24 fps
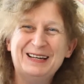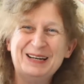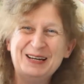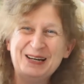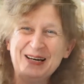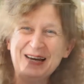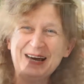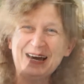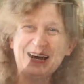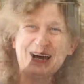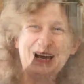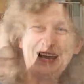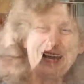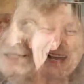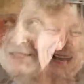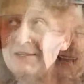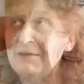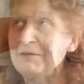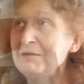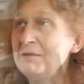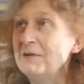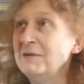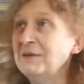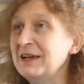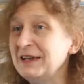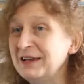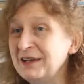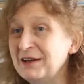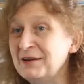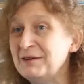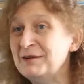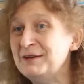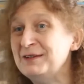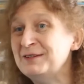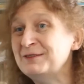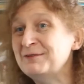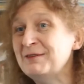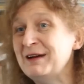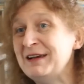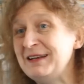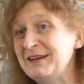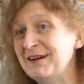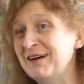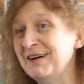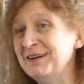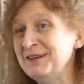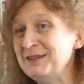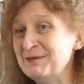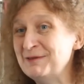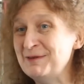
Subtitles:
It was so long ago, it's quite hard